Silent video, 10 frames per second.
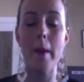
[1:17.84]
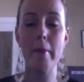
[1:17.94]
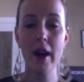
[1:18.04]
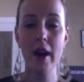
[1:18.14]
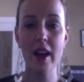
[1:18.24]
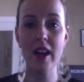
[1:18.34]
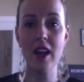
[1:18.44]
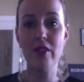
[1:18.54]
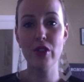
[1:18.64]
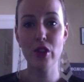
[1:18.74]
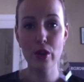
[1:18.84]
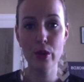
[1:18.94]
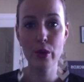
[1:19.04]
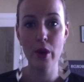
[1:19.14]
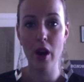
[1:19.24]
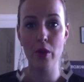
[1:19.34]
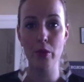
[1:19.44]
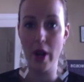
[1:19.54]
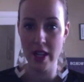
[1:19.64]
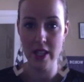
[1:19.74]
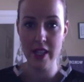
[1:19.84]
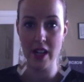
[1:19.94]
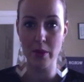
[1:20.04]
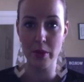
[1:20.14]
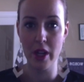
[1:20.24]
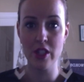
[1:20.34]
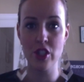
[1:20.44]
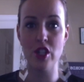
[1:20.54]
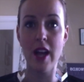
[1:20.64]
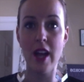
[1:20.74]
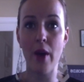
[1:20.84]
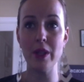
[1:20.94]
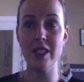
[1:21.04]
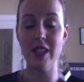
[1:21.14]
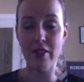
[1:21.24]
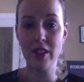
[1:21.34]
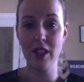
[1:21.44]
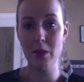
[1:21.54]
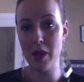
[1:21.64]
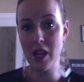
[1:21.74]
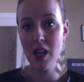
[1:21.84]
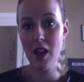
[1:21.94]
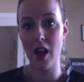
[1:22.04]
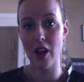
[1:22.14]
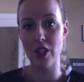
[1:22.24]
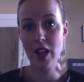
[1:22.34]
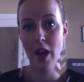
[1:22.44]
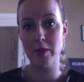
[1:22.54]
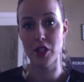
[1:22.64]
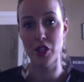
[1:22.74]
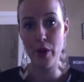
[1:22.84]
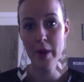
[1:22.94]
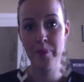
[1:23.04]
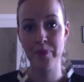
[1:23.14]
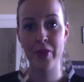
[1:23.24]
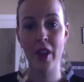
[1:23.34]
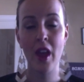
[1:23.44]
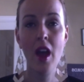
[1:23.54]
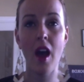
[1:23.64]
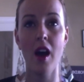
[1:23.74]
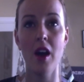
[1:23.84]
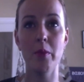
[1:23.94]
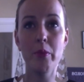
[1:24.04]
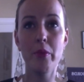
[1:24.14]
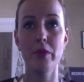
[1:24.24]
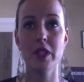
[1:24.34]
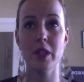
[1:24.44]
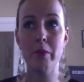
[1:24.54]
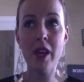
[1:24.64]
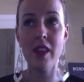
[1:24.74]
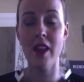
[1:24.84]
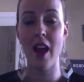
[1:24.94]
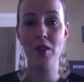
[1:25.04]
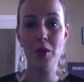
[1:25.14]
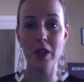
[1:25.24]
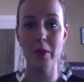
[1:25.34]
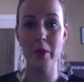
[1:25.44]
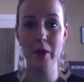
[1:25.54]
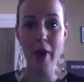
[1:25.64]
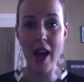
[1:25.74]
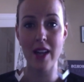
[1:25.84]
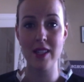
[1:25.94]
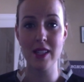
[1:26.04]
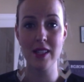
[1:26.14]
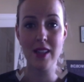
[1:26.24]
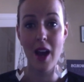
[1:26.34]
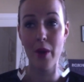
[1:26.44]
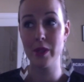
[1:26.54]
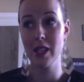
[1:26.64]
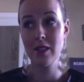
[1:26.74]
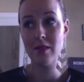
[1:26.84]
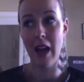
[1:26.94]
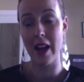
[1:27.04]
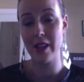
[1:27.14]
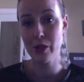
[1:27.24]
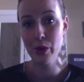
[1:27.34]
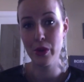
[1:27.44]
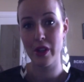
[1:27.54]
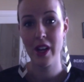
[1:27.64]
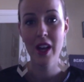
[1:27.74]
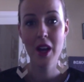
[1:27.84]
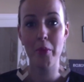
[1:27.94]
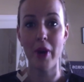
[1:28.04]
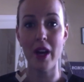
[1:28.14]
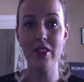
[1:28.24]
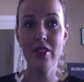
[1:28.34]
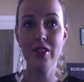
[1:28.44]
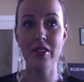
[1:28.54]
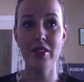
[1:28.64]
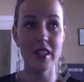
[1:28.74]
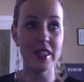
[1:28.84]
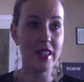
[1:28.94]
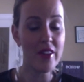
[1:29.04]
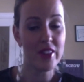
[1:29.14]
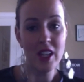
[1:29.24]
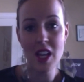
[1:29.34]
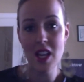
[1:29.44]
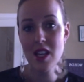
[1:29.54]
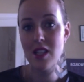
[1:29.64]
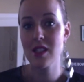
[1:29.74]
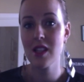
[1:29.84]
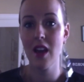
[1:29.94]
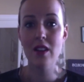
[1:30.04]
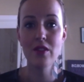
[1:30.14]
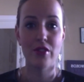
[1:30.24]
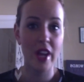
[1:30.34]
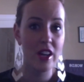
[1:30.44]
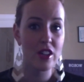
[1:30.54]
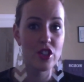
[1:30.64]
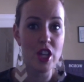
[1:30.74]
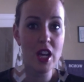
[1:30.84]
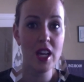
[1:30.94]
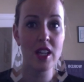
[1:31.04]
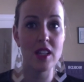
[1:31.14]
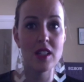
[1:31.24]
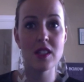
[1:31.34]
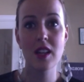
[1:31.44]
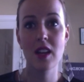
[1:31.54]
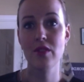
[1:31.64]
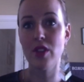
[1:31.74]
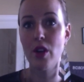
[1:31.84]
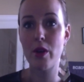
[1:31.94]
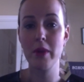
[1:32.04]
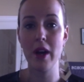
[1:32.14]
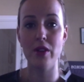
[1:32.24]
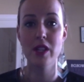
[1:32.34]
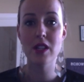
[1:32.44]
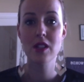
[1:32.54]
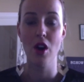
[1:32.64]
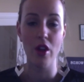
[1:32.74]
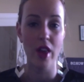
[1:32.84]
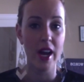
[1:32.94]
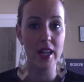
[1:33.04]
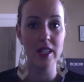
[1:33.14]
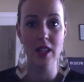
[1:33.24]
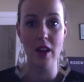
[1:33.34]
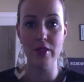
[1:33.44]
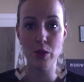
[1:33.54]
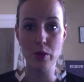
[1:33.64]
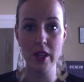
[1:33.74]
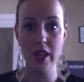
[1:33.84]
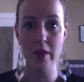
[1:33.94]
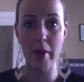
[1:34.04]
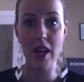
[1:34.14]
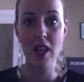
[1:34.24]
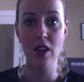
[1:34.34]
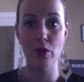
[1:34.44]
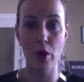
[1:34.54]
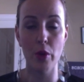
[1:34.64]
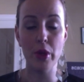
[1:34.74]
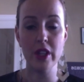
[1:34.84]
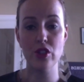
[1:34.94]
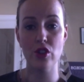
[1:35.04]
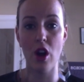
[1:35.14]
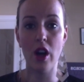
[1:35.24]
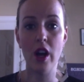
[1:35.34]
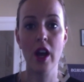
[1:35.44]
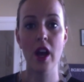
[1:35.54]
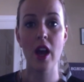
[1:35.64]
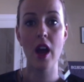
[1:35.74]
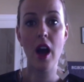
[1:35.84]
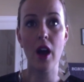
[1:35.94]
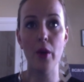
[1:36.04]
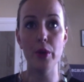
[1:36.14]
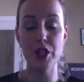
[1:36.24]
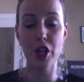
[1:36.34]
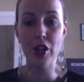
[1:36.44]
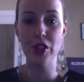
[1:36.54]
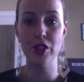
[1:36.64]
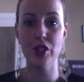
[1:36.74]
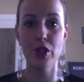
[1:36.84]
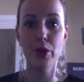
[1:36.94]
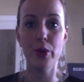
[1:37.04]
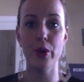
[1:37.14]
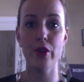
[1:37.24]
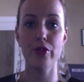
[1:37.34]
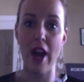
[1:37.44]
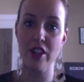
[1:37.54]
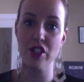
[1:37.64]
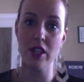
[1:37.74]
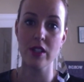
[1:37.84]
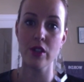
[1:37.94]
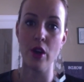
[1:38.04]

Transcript: But if you are ready to take the plunge, now would definitely be a good time to do it. To me, they haven't really been back since I was in high school, but the 70s and flared jeans and flowy blouses, all that kind of stuff is really making a really strong return to fashion.